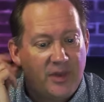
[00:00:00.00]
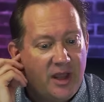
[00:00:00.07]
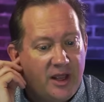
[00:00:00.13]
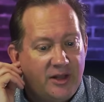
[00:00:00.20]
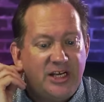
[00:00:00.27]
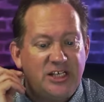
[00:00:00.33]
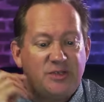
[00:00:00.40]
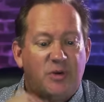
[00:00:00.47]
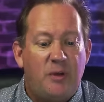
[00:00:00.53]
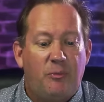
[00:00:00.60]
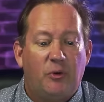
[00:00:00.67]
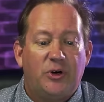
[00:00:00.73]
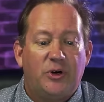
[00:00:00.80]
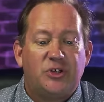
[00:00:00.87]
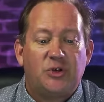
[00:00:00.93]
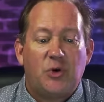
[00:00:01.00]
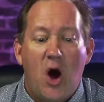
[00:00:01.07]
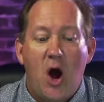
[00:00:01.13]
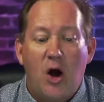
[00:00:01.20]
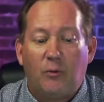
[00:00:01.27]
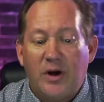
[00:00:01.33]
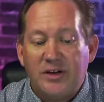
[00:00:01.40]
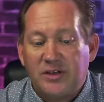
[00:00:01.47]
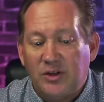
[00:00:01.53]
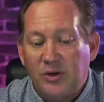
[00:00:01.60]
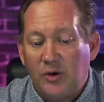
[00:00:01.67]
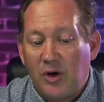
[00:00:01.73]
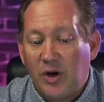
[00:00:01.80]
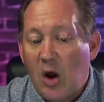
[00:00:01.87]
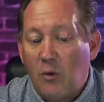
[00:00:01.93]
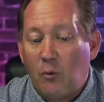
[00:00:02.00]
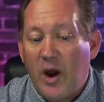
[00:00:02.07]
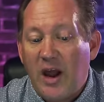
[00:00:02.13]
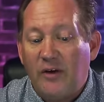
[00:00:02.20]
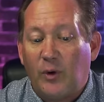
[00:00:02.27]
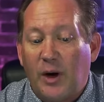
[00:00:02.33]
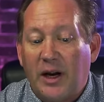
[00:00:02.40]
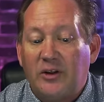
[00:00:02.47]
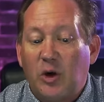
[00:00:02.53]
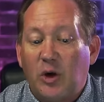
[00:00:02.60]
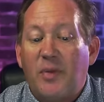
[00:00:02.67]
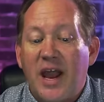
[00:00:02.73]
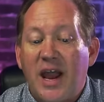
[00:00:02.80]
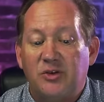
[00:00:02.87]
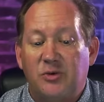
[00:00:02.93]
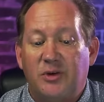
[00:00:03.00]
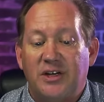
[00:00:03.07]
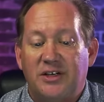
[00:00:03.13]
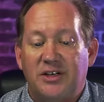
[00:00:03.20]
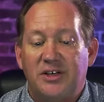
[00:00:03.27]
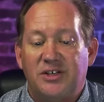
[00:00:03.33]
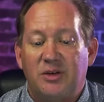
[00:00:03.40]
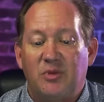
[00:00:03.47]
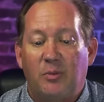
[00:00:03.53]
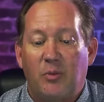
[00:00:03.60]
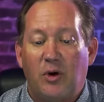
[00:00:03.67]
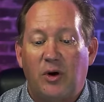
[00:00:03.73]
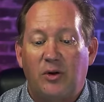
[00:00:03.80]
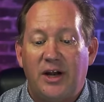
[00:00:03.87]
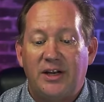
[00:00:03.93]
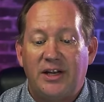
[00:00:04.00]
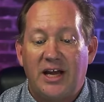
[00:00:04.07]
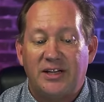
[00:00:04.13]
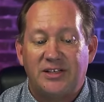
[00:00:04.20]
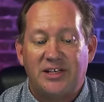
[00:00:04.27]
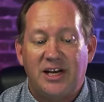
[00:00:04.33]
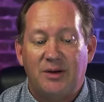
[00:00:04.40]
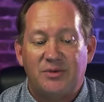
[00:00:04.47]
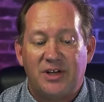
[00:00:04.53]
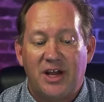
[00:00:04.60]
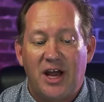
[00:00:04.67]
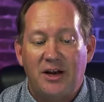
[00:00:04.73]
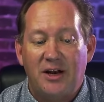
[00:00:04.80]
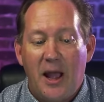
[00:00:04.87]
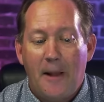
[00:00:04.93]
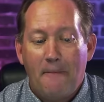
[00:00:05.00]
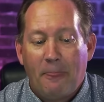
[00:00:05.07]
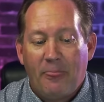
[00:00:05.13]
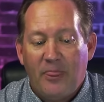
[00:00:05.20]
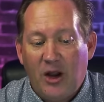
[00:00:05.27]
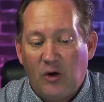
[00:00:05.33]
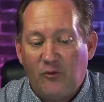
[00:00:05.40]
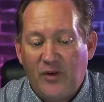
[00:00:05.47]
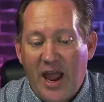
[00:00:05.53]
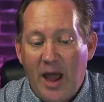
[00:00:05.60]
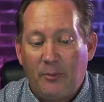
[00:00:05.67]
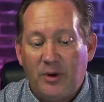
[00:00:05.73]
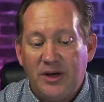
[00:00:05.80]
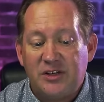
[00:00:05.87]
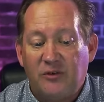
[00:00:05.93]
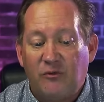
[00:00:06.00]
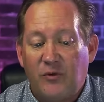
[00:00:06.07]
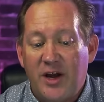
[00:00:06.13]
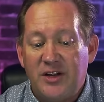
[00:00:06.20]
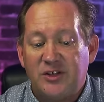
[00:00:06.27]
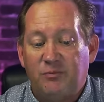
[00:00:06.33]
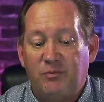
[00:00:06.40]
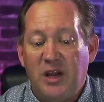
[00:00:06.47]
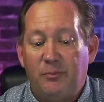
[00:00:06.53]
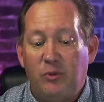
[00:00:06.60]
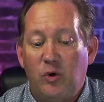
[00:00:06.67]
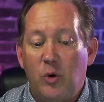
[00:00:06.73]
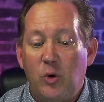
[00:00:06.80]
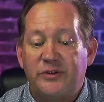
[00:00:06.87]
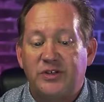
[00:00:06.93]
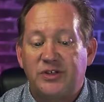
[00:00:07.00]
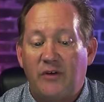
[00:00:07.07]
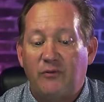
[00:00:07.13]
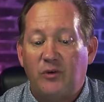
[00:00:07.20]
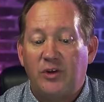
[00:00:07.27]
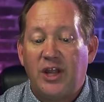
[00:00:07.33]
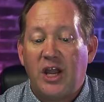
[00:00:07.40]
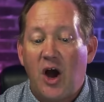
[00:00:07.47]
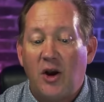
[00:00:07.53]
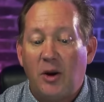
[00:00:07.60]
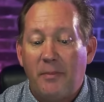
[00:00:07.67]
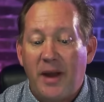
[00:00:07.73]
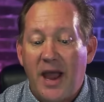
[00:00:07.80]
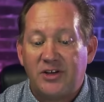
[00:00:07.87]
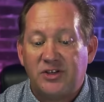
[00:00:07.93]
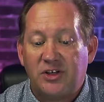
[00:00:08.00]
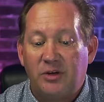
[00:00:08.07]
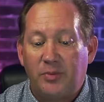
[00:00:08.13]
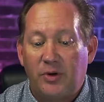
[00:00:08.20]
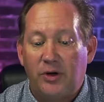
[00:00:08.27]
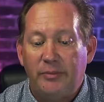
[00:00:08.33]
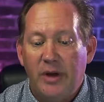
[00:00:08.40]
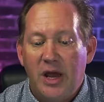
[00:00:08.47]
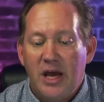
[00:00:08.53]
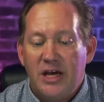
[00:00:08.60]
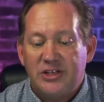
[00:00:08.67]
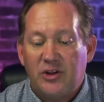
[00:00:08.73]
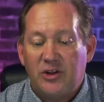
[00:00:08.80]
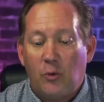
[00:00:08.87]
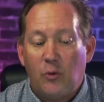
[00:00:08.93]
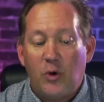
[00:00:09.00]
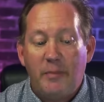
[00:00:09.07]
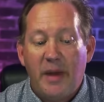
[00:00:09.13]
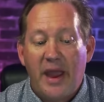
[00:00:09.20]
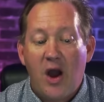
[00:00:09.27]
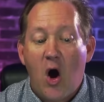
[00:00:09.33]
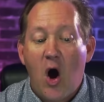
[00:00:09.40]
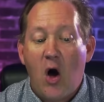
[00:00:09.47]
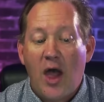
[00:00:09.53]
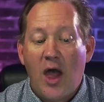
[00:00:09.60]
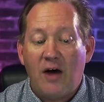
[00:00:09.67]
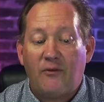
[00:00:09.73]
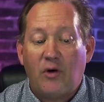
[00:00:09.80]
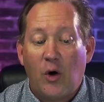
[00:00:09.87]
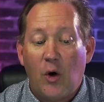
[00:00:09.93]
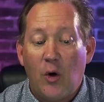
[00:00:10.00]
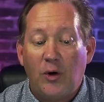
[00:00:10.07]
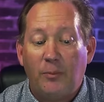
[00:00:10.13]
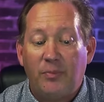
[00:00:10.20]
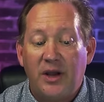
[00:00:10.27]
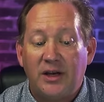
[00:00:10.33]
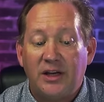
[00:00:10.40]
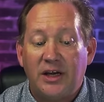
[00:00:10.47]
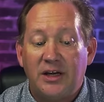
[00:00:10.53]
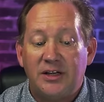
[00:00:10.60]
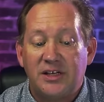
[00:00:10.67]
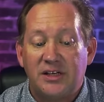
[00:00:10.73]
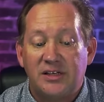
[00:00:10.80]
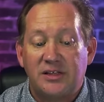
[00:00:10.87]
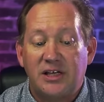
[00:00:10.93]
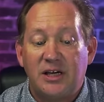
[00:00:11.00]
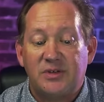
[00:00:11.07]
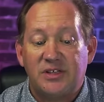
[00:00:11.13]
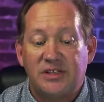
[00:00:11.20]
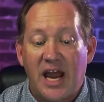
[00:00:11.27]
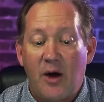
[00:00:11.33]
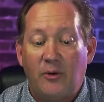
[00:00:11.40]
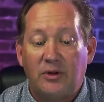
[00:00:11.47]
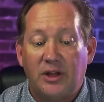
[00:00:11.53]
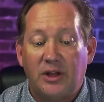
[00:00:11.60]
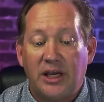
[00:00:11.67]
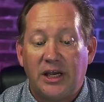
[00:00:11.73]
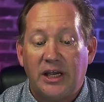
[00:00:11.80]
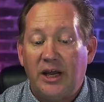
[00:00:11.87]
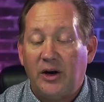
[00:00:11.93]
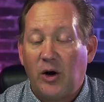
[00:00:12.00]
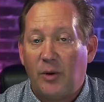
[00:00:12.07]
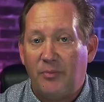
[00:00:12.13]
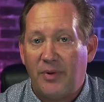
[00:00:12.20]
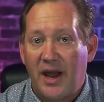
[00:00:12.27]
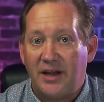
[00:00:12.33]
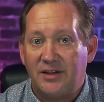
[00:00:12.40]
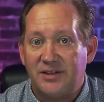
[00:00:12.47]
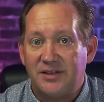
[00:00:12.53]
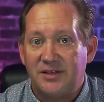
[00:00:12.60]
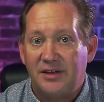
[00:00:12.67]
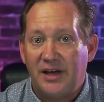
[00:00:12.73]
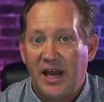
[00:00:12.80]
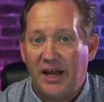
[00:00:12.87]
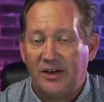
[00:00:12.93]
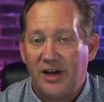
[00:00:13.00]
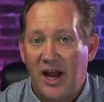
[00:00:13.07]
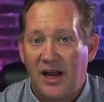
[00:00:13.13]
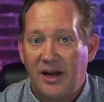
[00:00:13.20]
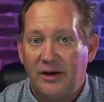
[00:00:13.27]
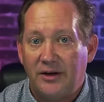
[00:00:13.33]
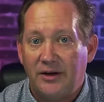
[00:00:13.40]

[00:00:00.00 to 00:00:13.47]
These people are strong, resolute, and unwavering in their patriotism, the Borderline Dance team said. They are families and friends of people who have suffered the unimaginable so that we may all have our own opinions and sleep soundly in our beds at night.